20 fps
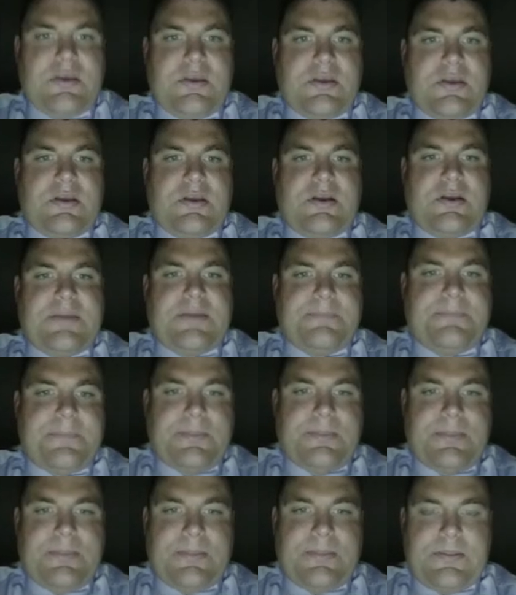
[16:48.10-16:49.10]
All right.
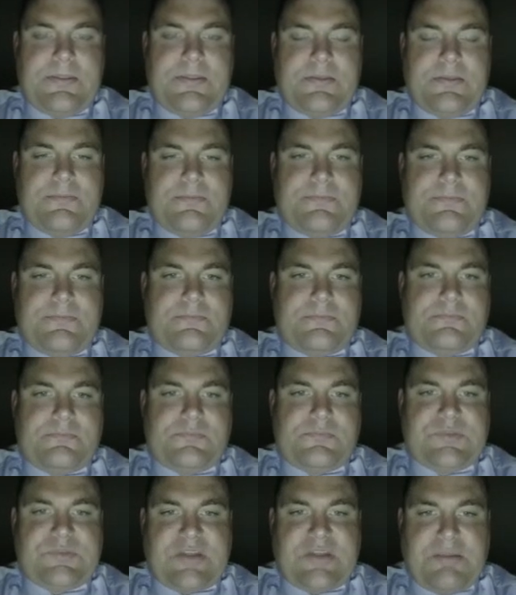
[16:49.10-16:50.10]

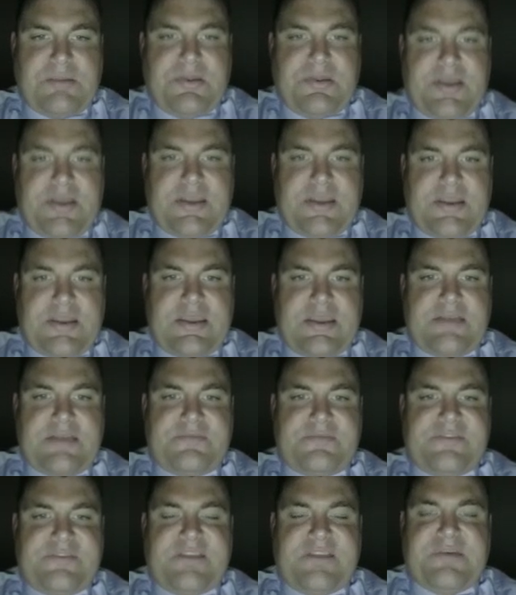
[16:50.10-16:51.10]
Can I plug in
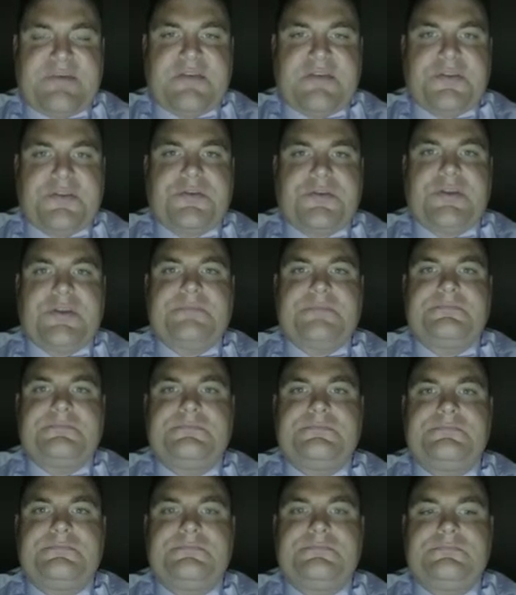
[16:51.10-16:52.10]
that 5 pi over 3?
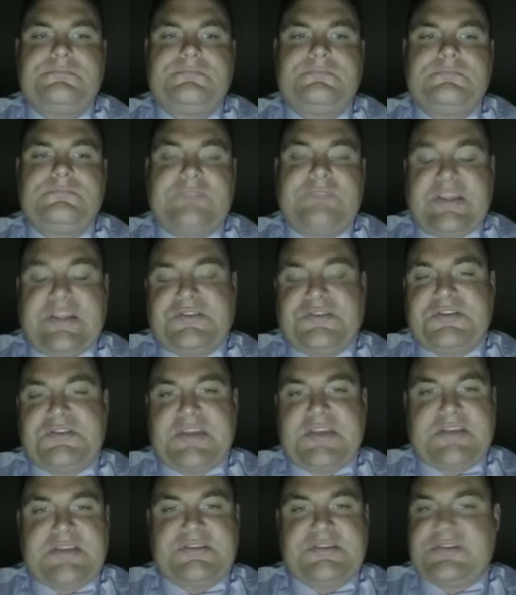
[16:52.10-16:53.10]
The answer is
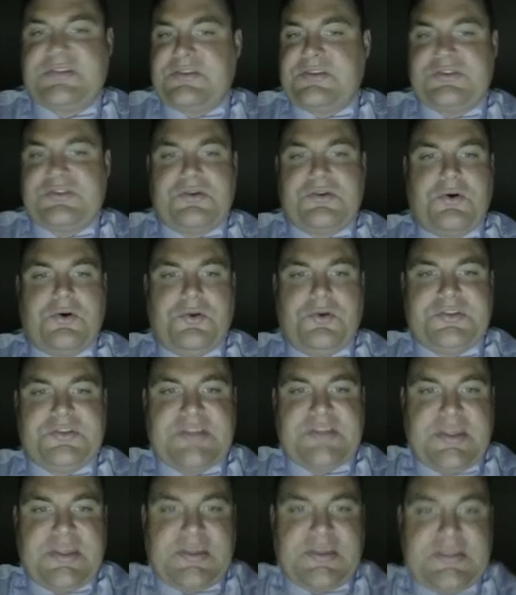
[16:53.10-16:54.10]
yes. There's no holes,
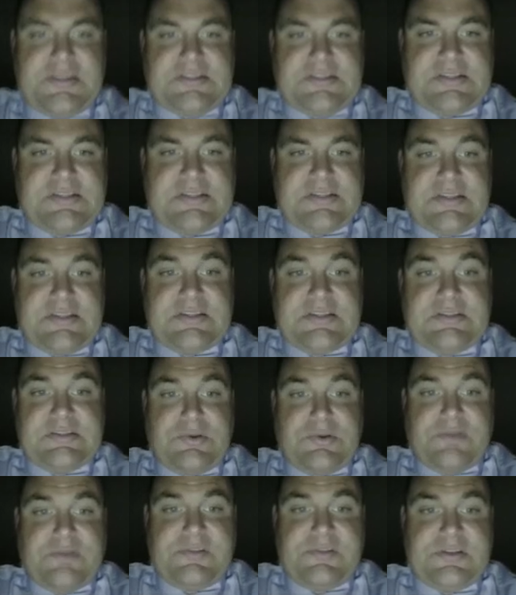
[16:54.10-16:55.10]
nothing. This is
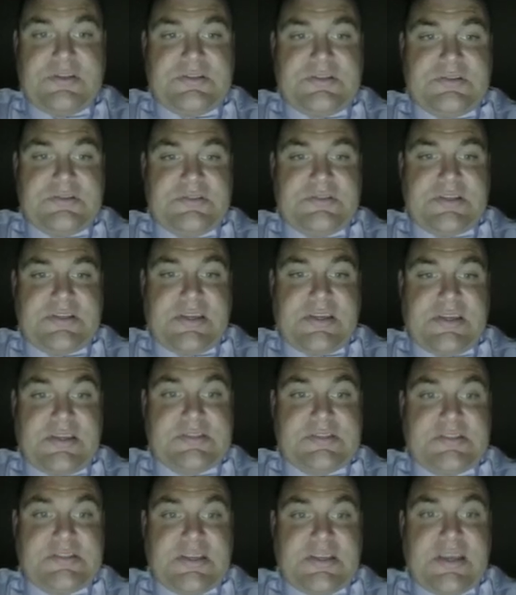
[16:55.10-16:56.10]
equivalent to saying
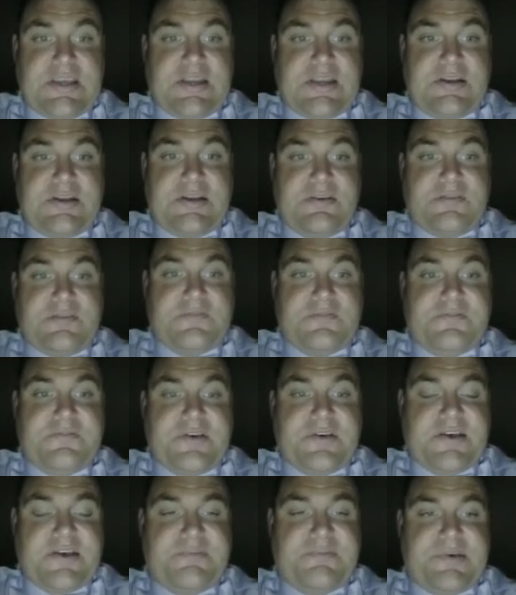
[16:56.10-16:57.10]
sine of
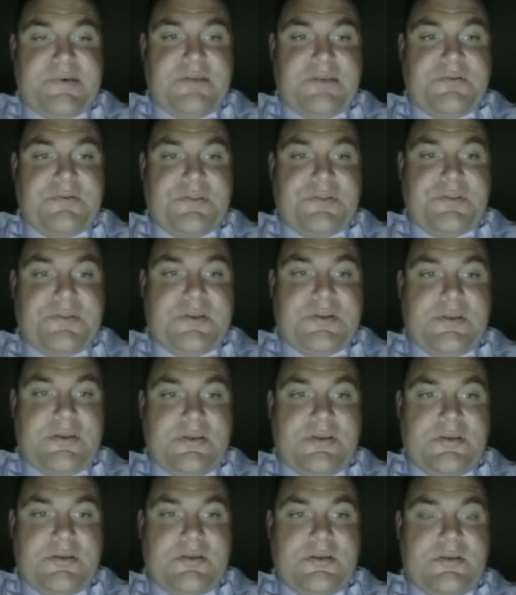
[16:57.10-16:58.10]
5 pi over 3.
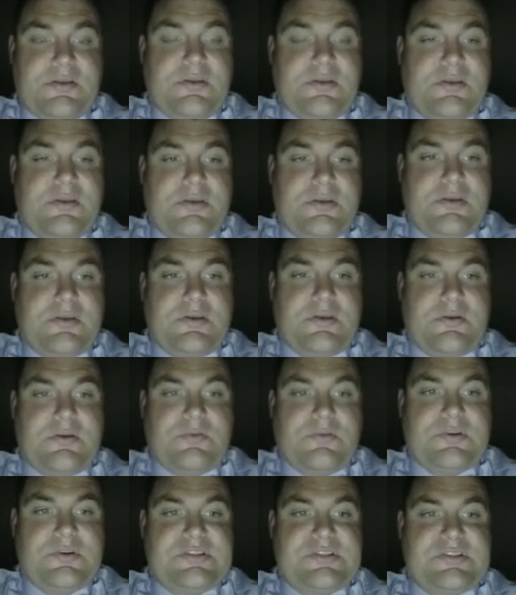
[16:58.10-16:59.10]

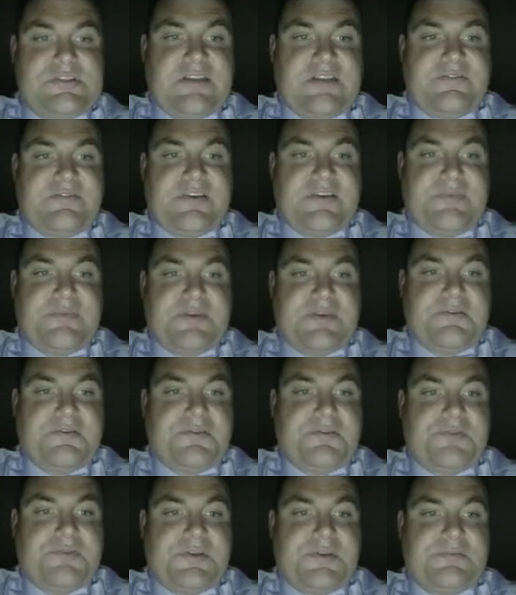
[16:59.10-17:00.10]
What is sine of 5 pi over
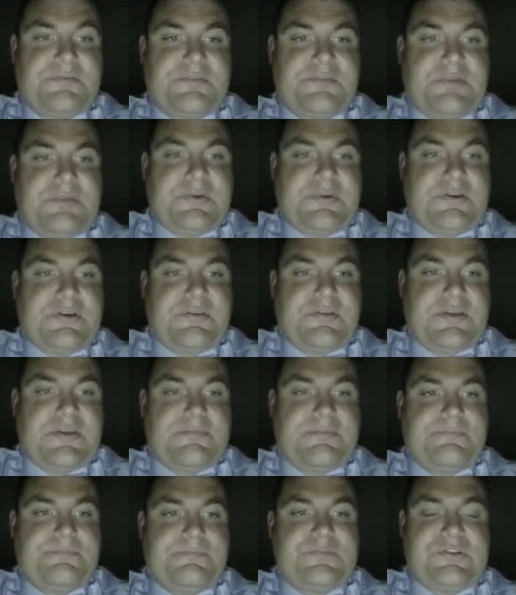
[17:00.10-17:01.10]
3? Anybody know
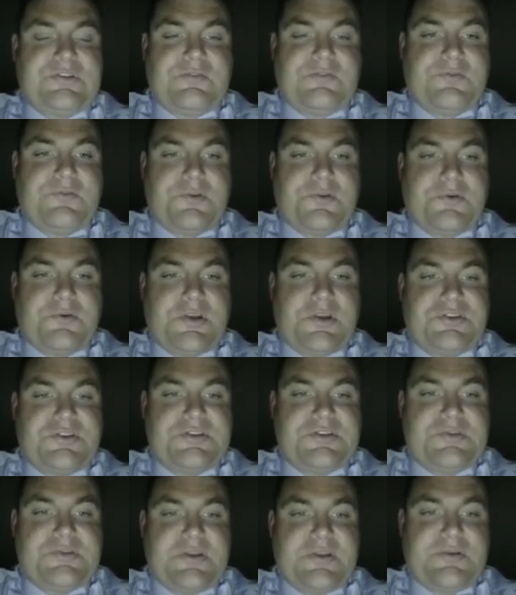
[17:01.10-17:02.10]
that? It's in the fourth quadrant,
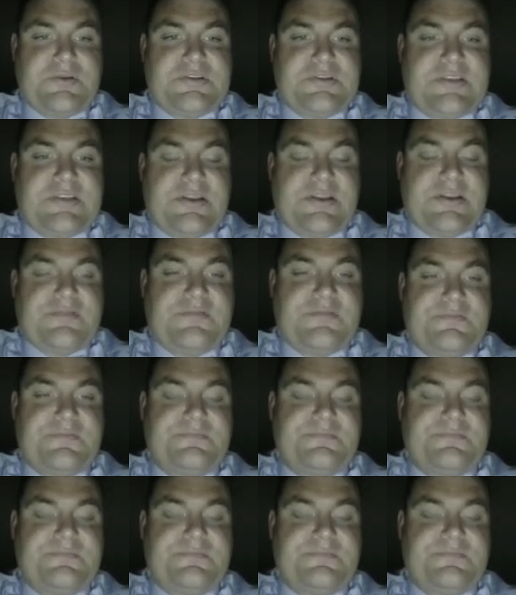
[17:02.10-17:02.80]
so I know it's negative.